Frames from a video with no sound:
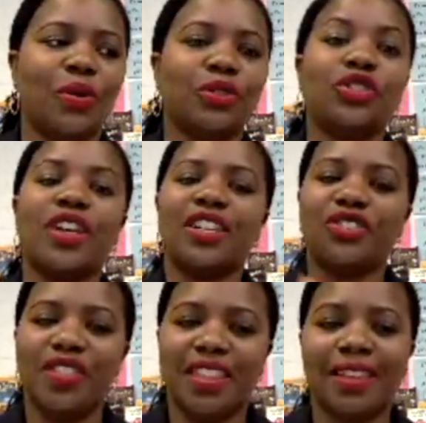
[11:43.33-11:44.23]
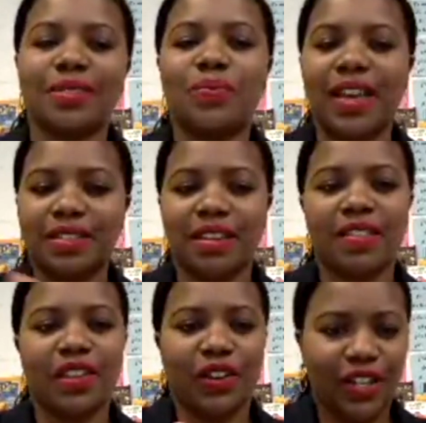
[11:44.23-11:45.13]
changing things based on
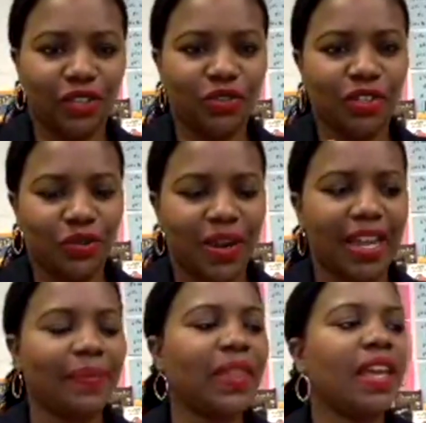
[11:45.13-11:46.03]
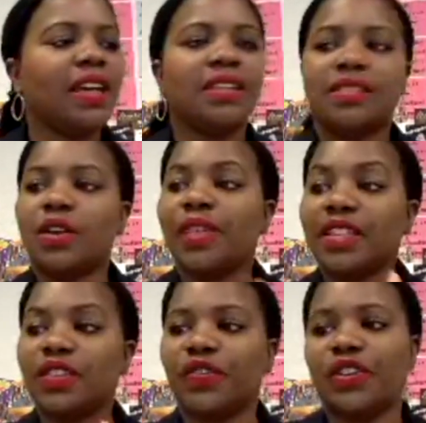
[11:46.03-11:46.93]
their interests, right? So
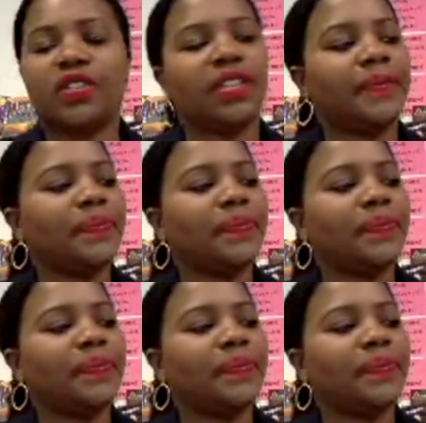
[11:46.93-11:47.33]
that's the first thing.